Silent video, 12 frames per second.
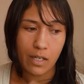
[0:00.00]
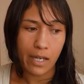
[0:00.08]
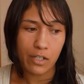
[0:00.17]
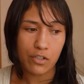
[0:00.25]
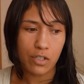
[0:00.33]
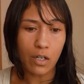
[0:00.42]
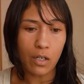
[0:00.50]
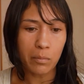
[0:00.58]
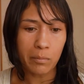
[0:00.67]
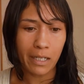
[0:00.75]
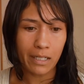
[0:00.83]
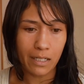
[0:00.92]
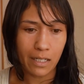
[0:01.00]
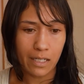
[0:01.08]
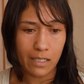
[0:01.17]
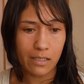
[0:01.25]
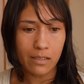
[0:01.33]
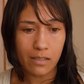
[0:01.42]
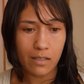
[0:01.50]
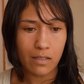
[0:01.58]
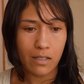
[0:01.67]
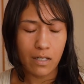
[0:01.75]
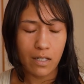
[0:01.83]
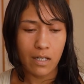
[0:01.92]
actually on my
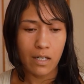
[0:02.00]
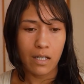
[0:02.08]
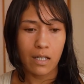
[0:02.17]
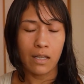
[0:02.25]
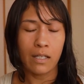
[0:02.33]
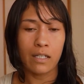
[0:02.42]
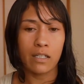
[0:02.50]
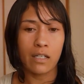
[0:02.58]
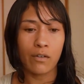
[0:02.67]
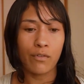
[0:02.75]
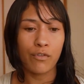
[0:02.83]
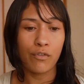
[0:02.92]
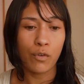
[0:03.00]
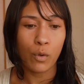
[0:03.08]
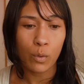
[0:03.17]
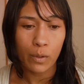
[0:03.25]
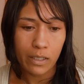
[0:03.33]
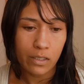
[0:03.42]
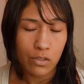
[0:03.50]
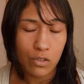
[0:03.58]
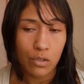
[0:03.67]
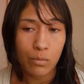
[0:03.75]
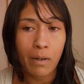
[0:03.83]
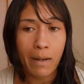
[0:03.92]
knees leaning forward
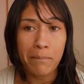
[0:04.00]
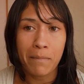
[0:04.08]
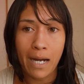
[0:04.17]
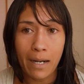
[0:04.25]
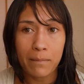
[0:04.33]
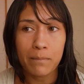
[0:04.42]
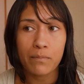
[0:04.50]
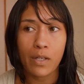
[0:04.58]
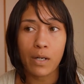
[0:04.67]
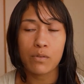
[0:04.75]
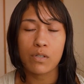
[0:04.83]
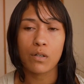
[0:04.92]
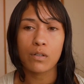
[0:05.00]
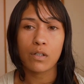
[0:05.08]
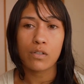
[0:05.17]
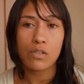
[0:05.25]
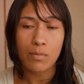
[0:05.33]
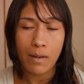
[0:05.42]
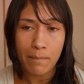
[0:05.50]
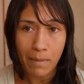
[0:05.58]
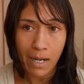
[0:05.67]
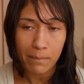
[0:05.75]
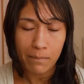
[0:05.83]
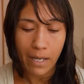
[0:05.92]
to my mum. I was holding on to my
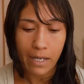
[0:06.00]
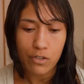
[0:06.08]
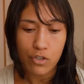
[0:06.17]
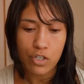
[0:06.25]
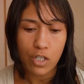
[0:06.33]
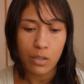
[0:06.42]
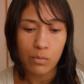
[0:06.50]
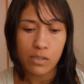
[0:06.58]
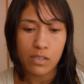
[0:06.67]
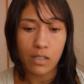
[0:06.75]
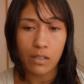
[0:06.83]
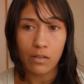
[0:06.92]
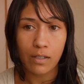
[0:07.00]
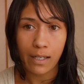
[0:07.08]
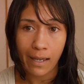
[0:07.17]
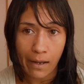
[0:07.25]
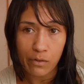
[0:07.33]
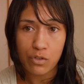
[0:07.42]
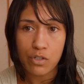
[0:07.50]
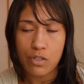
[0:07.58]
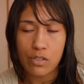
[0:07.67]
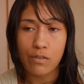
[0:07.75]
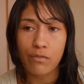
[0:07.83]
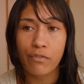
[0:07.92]
mum, and she was sitting on the couch
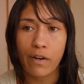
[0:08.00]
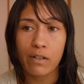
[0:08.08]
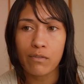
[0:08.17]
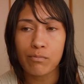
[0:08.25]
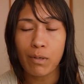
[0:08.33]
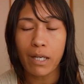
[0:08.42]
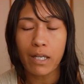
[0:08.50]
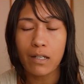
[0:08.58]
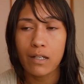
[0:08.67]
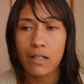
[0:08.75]
just in front of me.